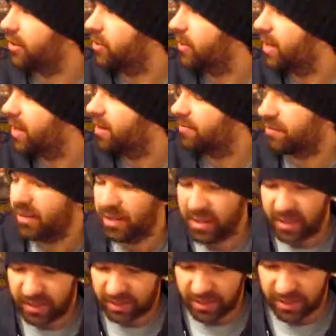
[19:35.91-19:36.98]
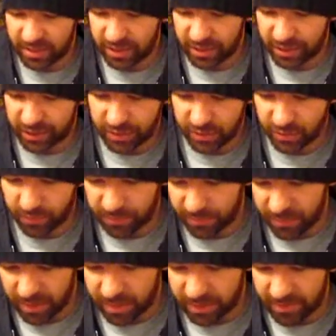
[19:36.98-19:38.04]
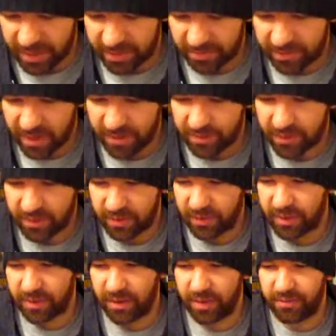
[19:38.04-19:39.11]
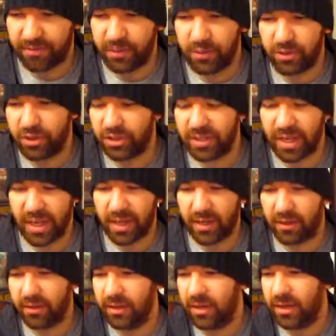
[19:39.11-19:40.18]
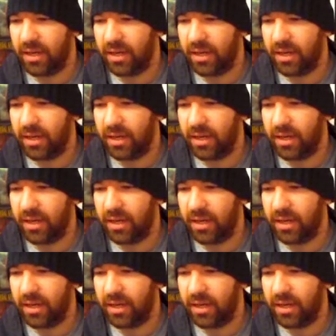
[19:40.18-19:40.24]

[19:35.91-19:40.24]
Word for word: You have this issue, Iron Man 500, A, a Future Tale.